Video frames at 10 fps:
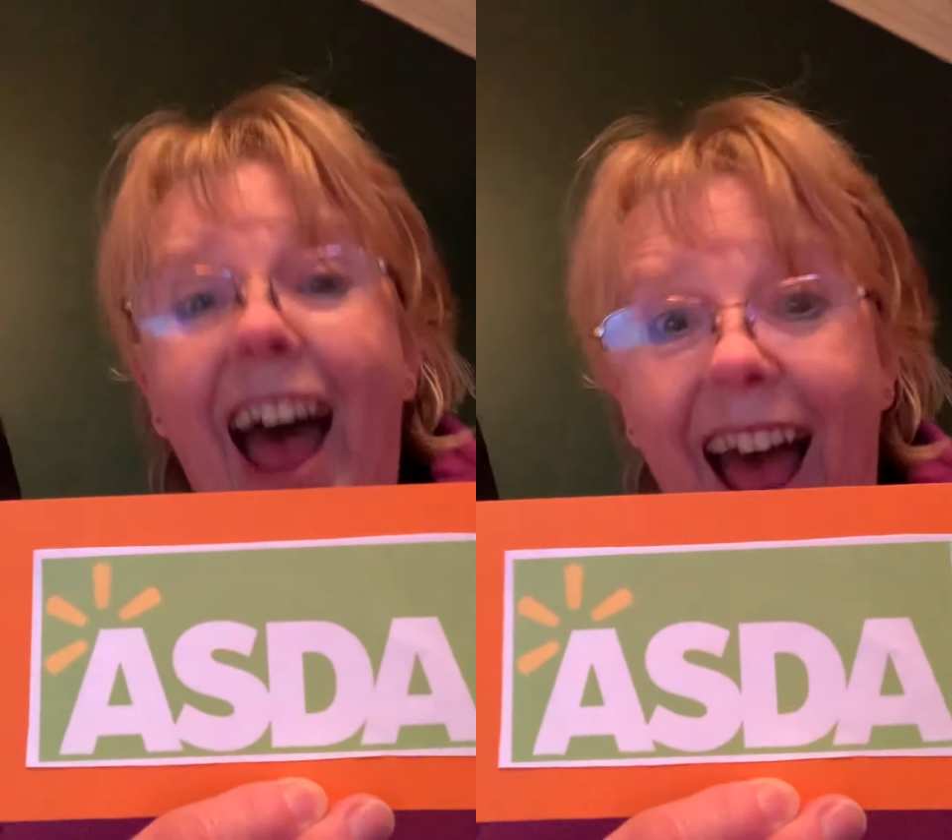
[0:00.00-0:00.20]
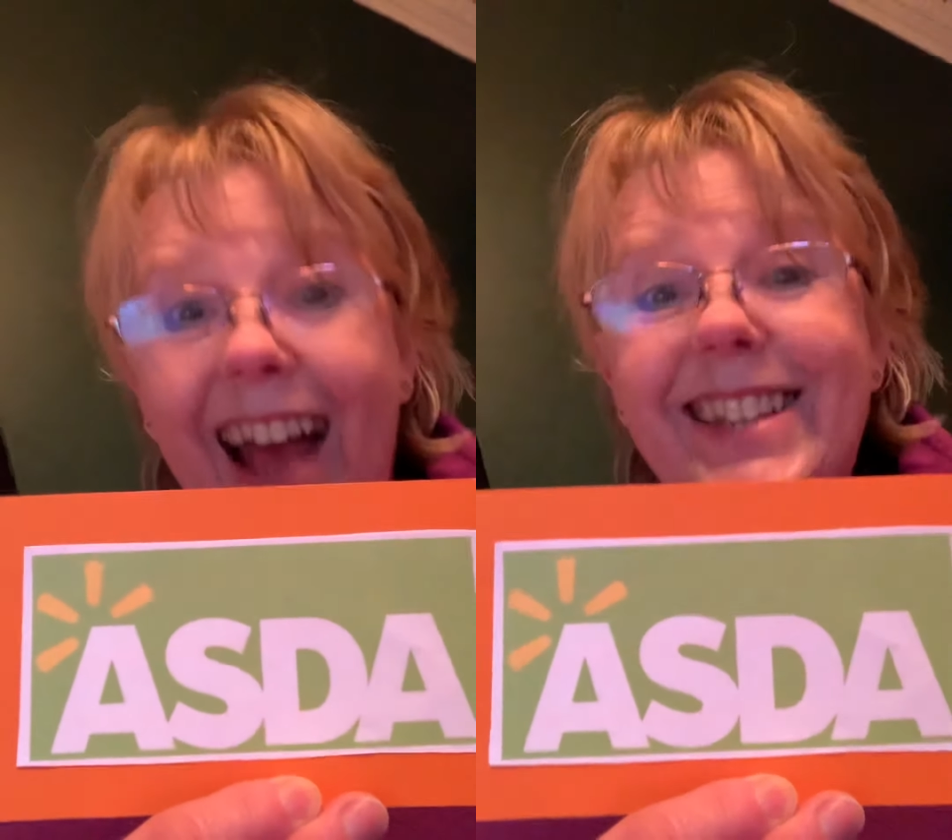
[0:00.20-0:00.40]

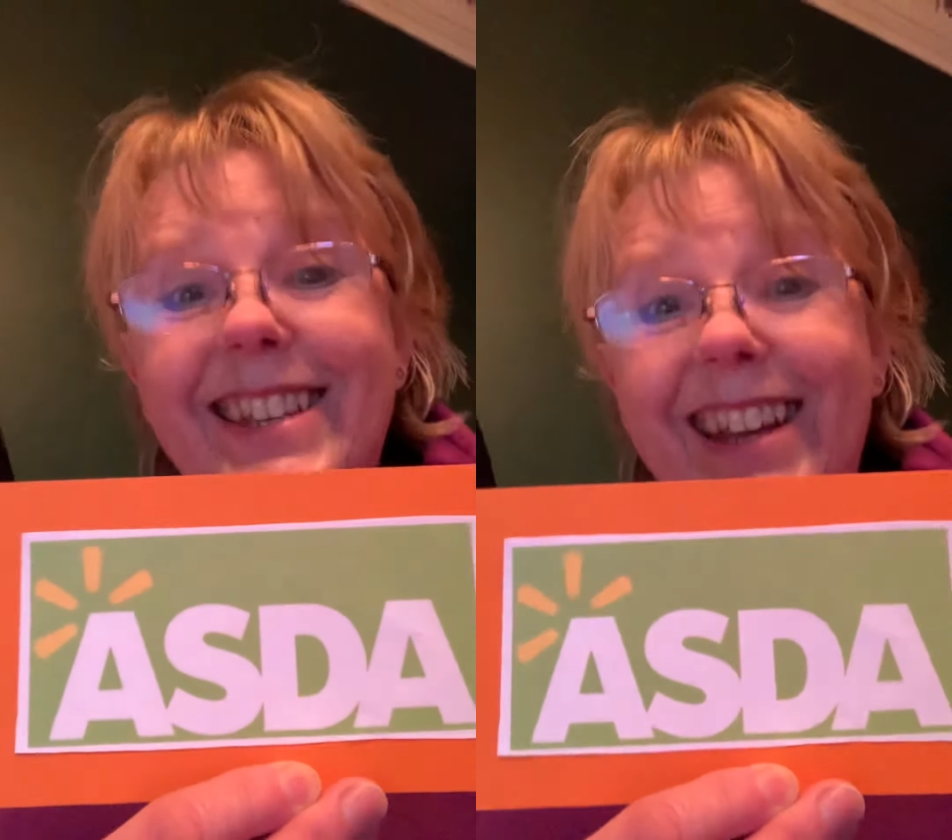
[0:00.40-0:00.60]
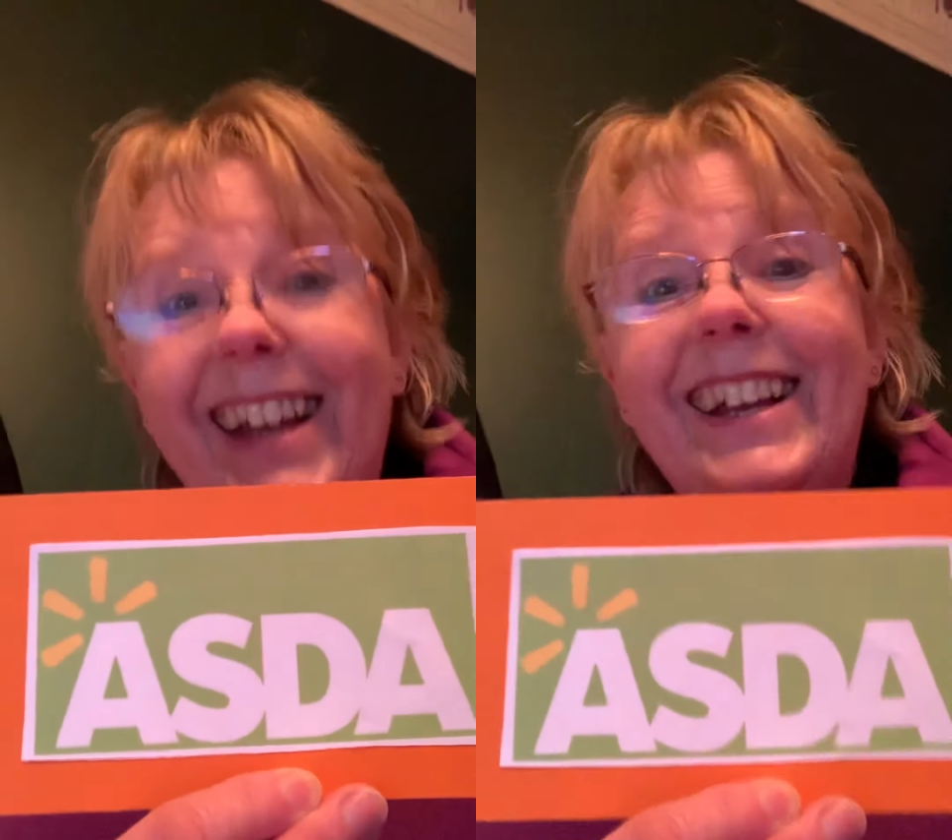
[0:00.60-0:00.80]

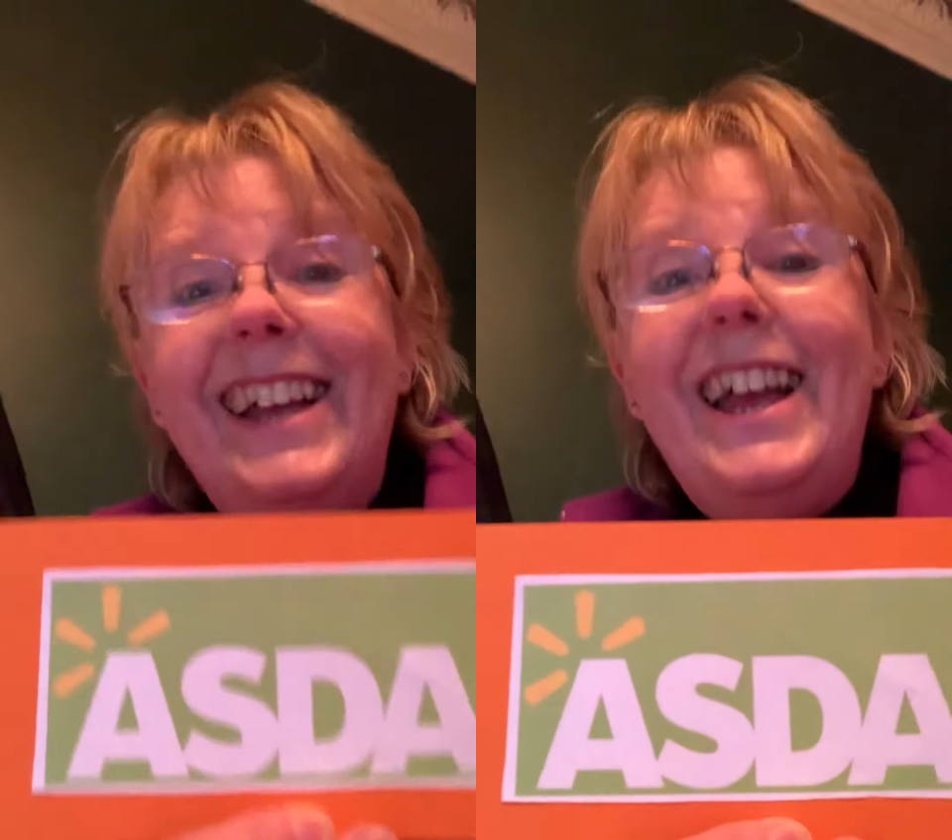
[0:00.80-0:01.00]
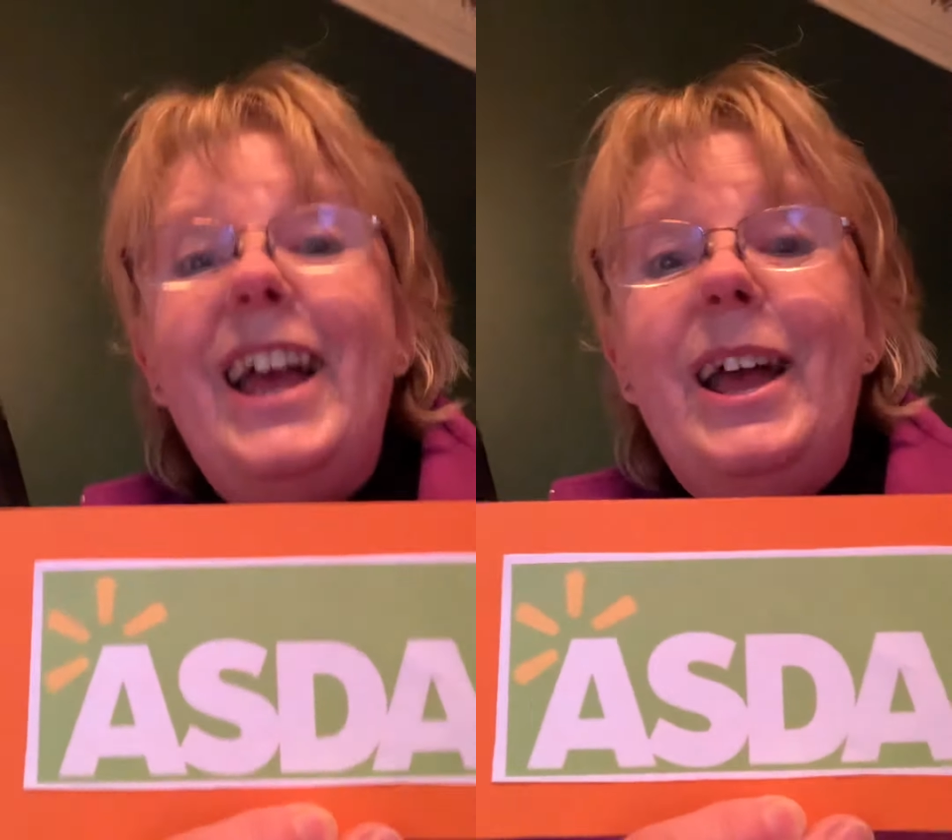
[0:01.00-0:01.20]
Asda.
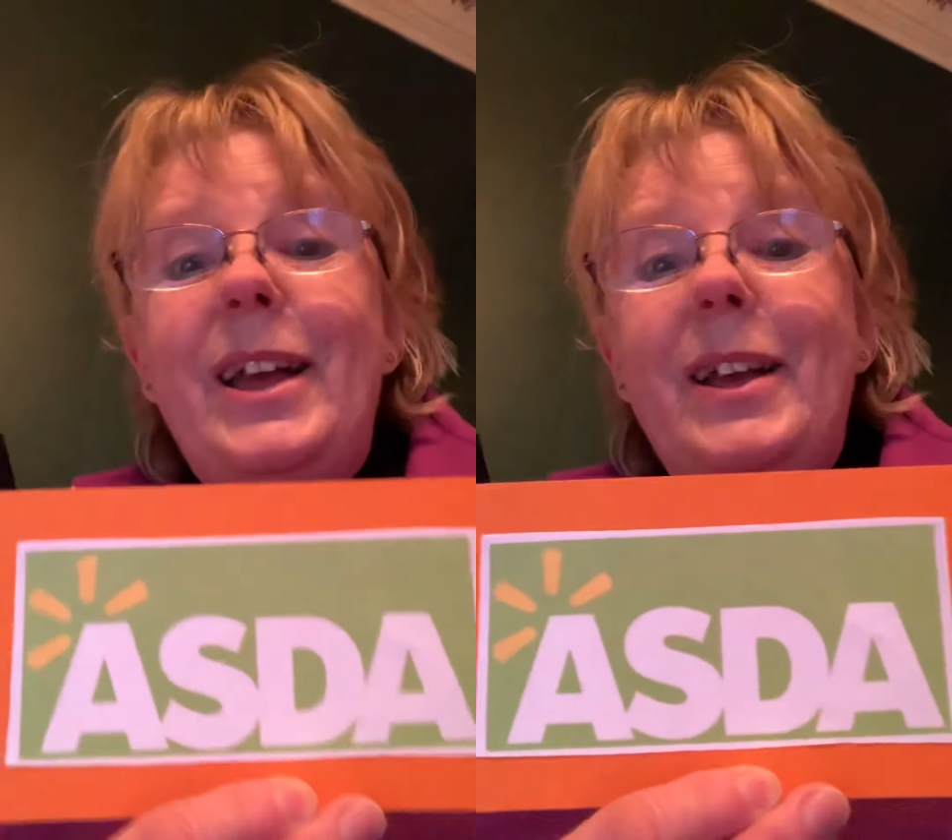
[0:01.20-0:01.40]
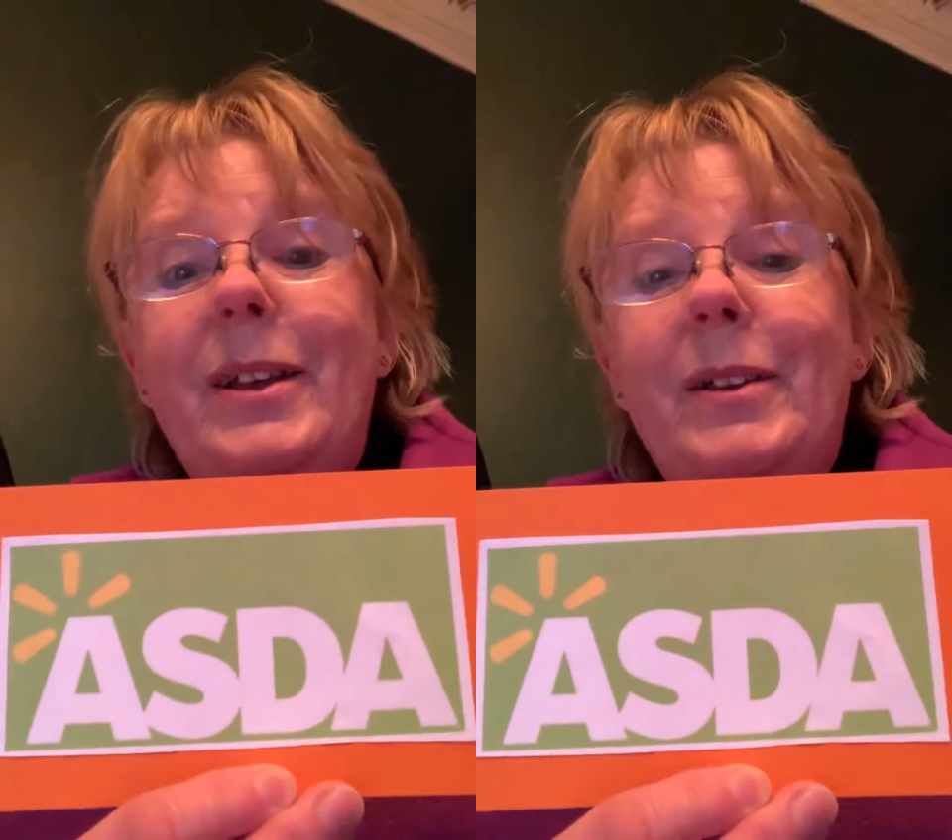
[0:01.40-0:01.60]

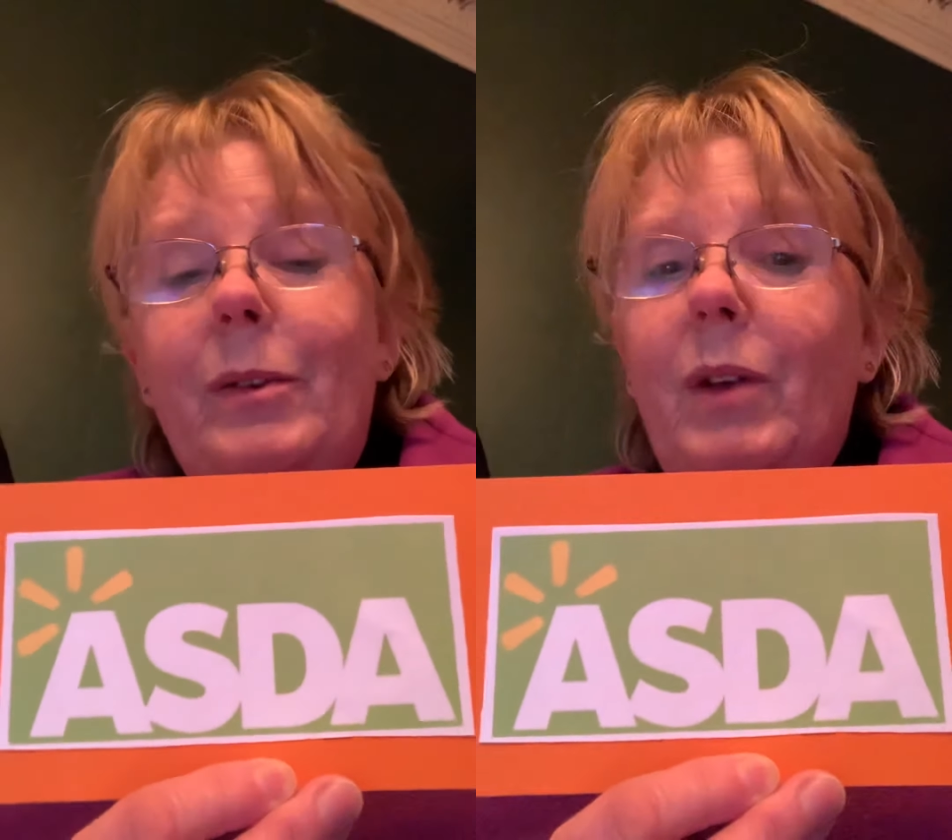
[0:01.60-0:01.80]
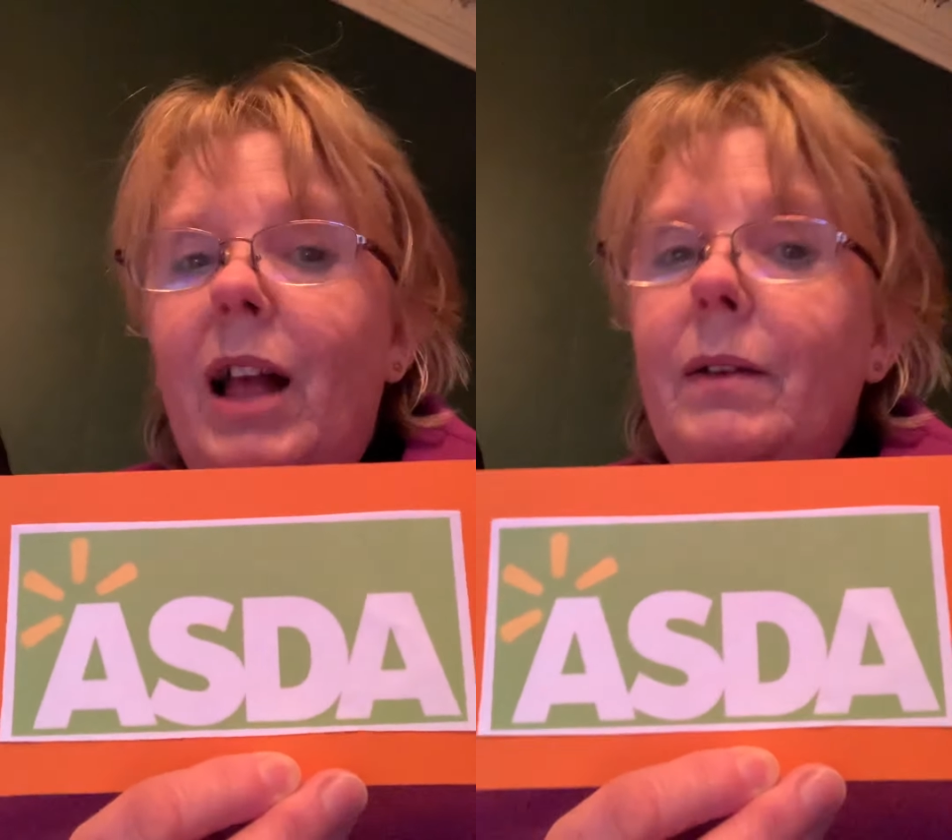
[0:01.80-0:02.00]

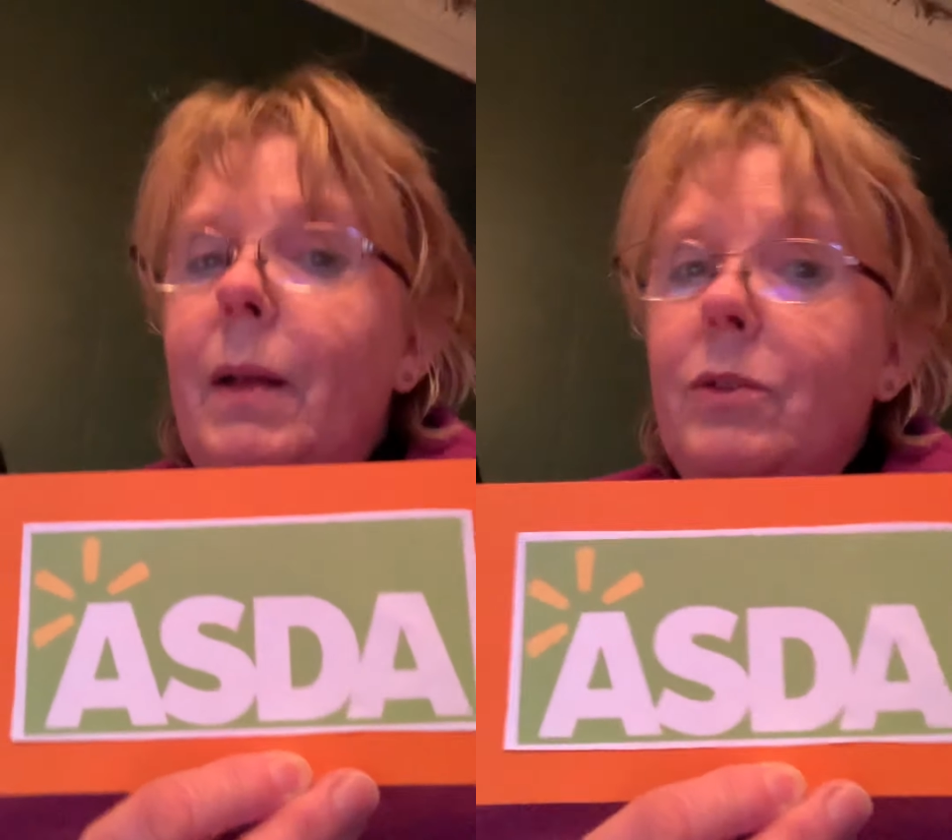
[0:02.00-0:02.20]
Well,